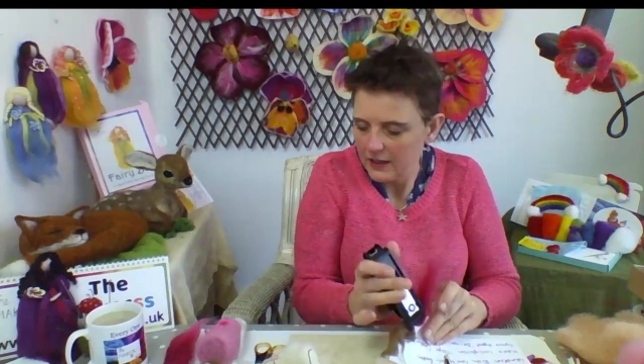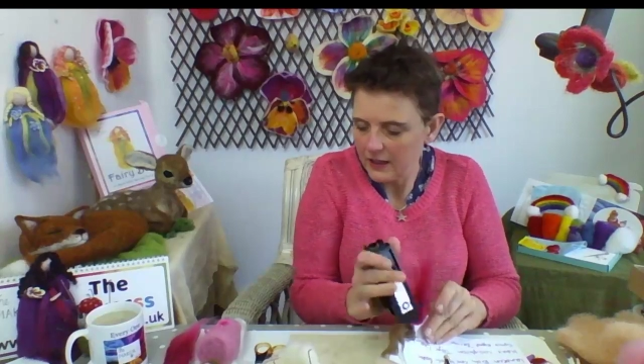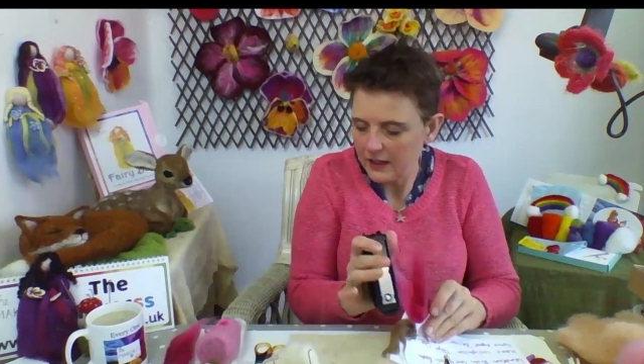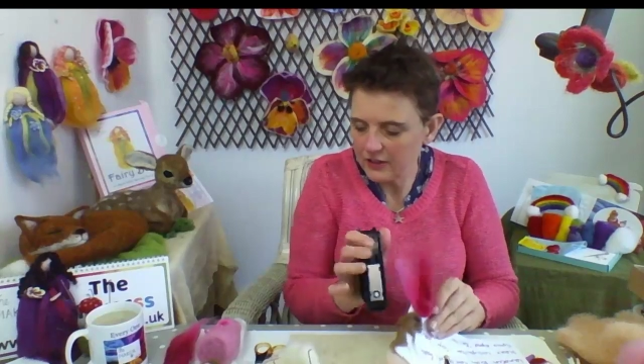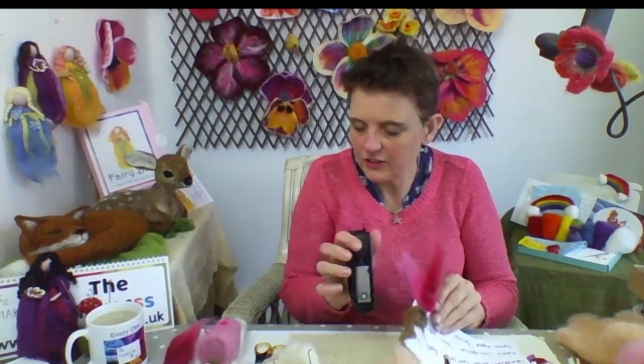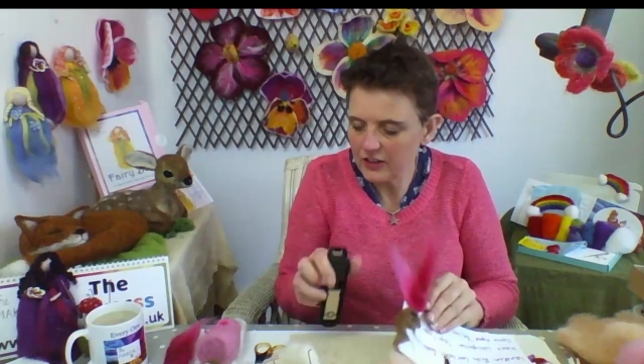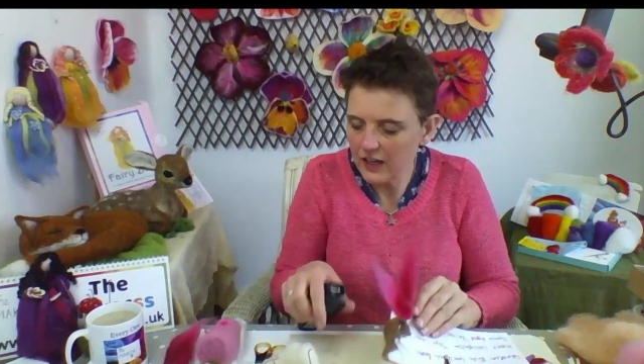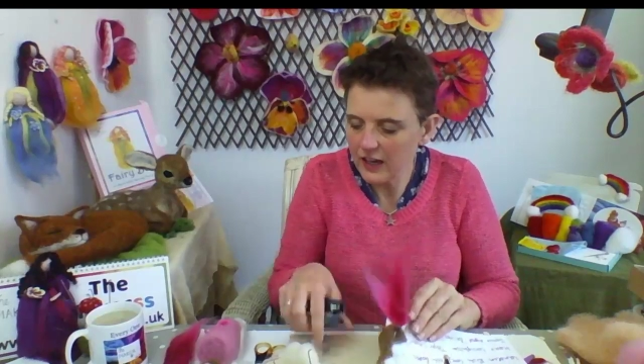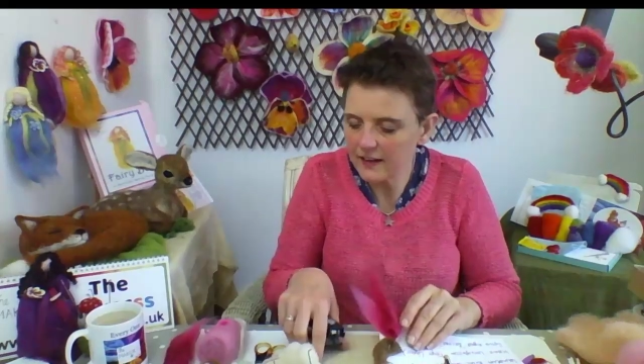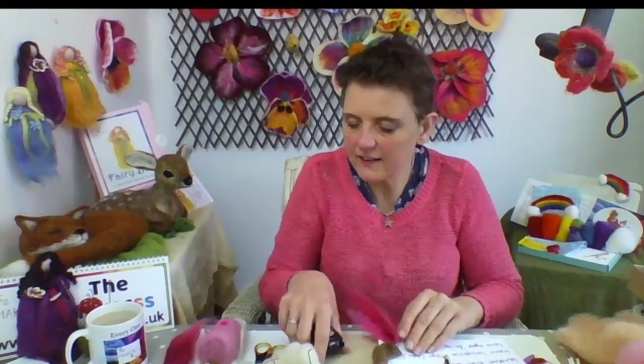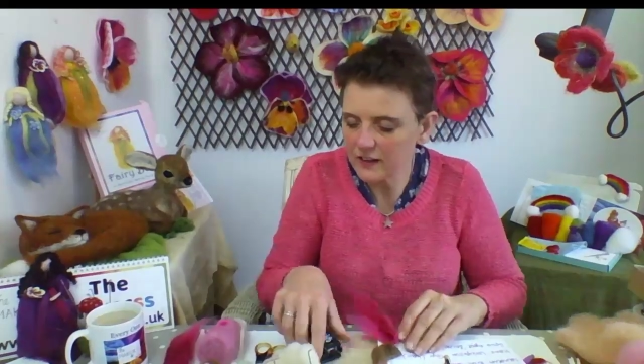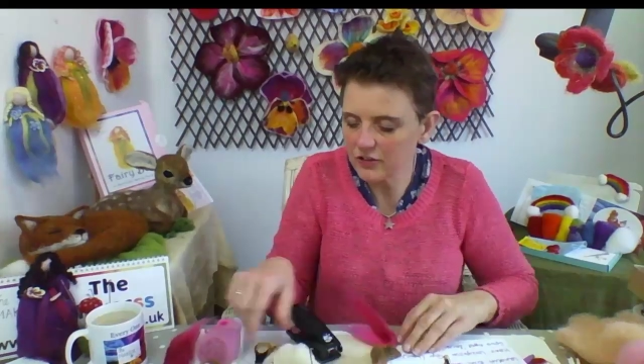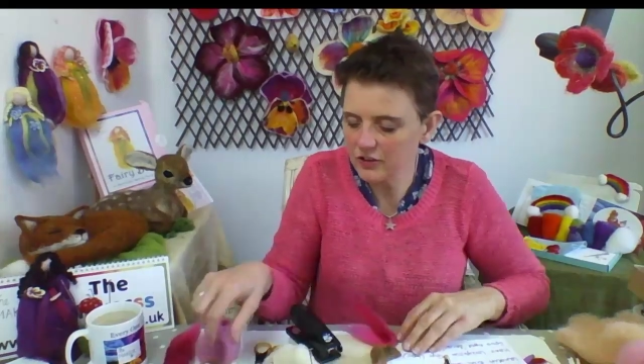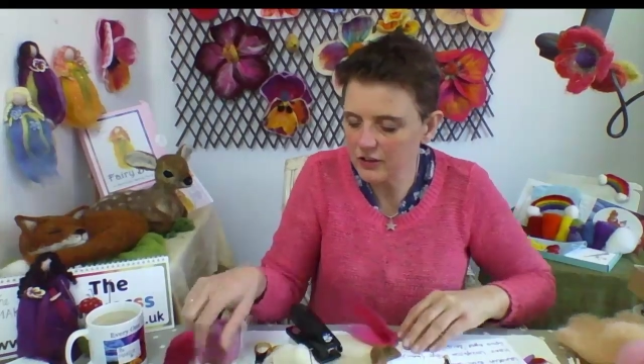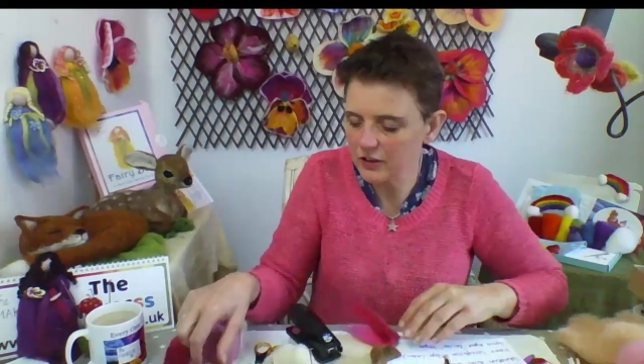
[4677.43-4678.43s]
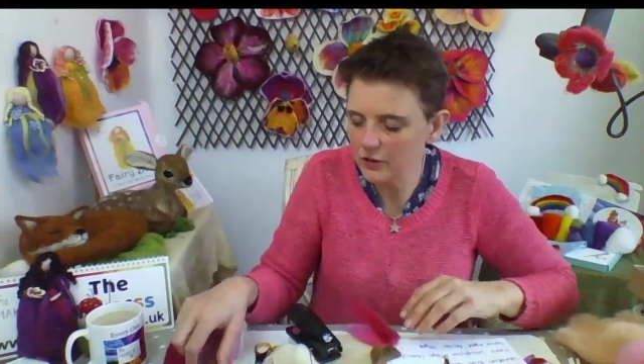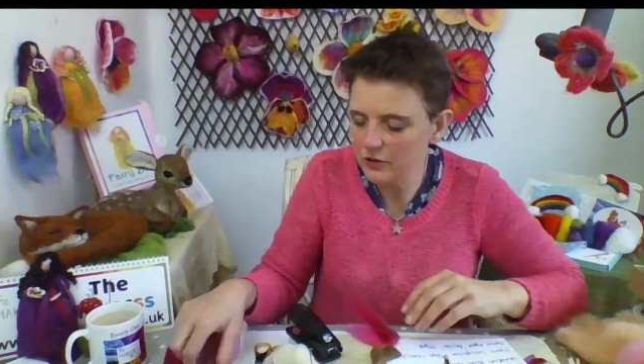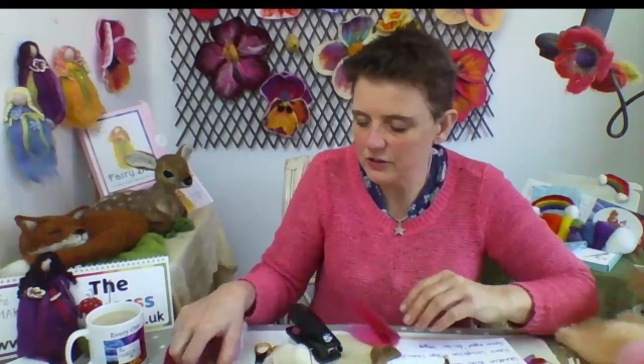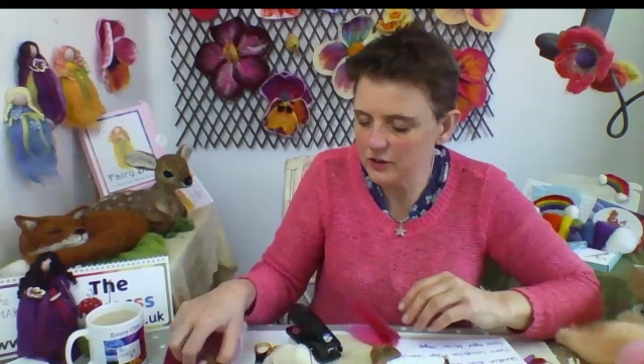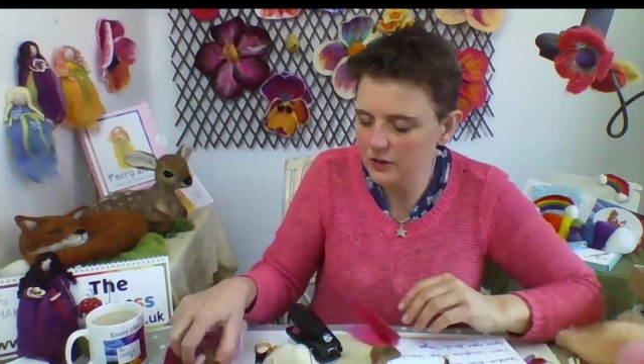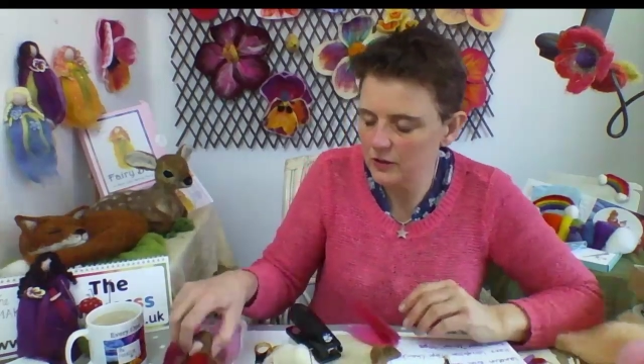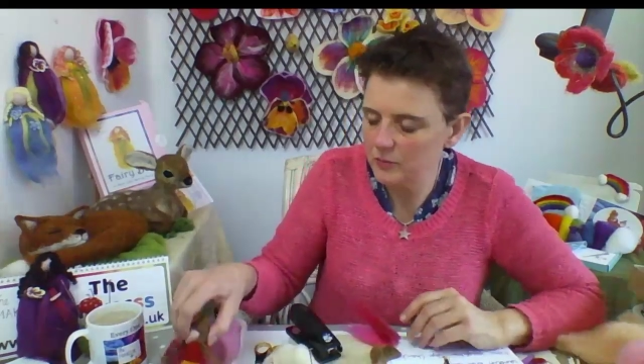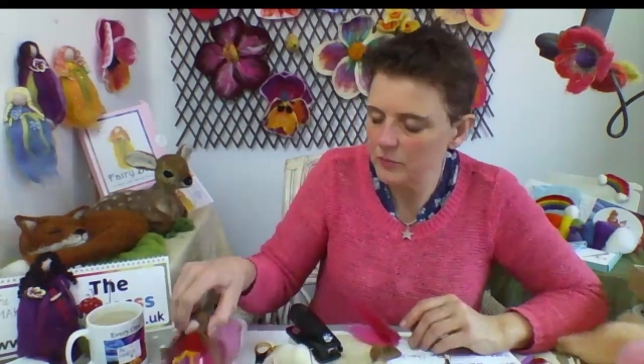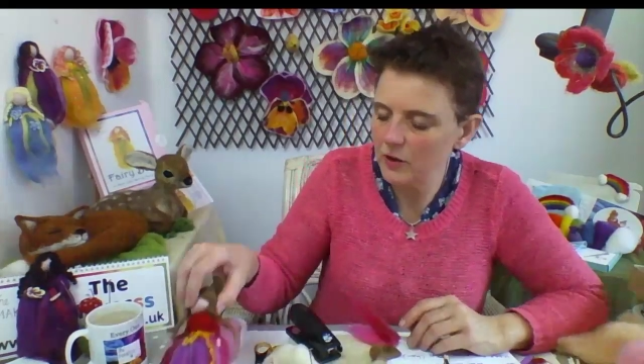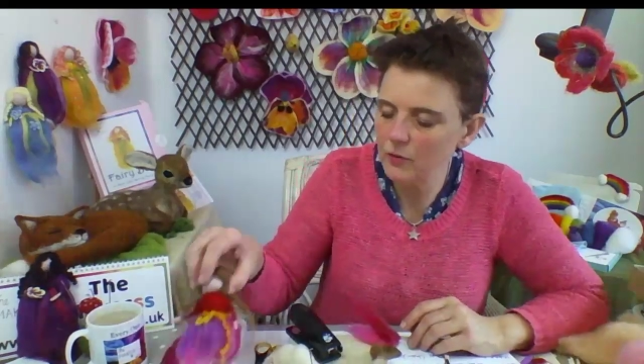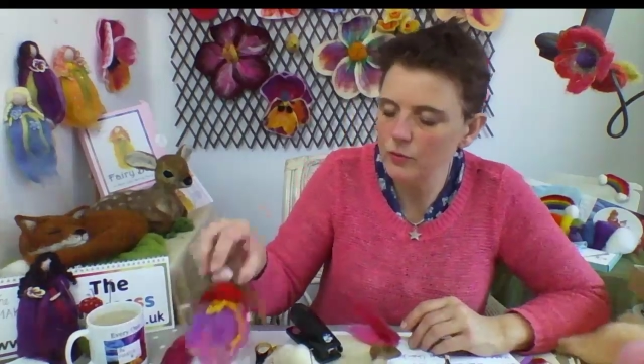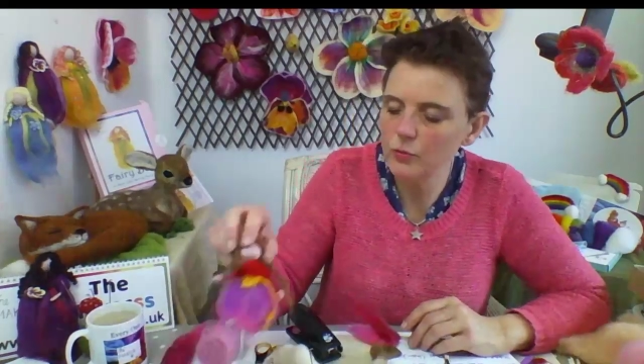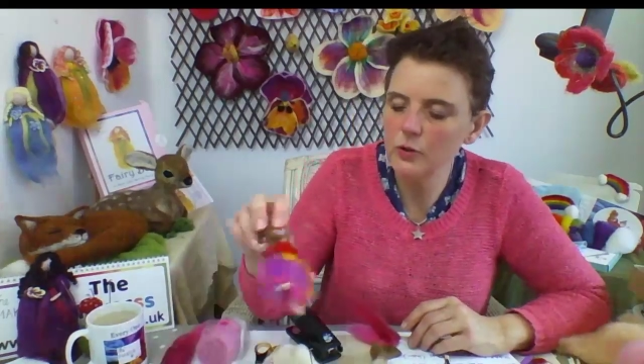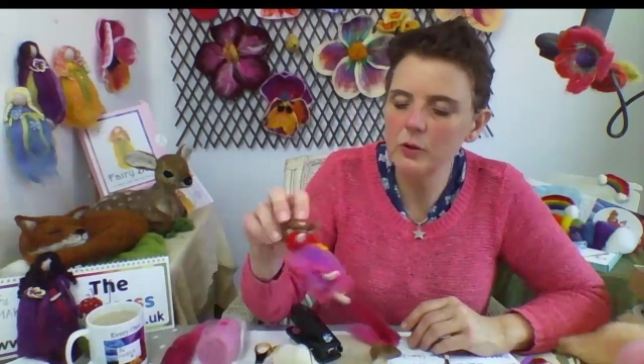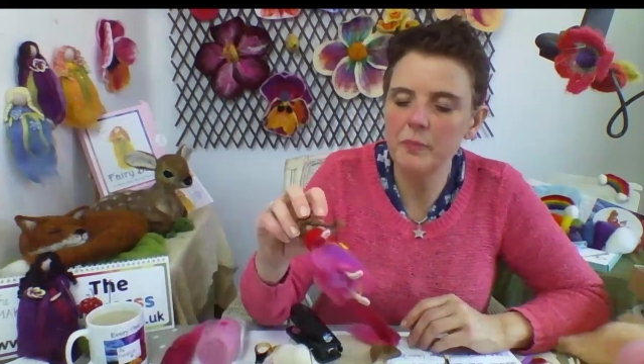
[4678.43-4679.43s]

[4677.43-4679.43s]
And she has actually got a wool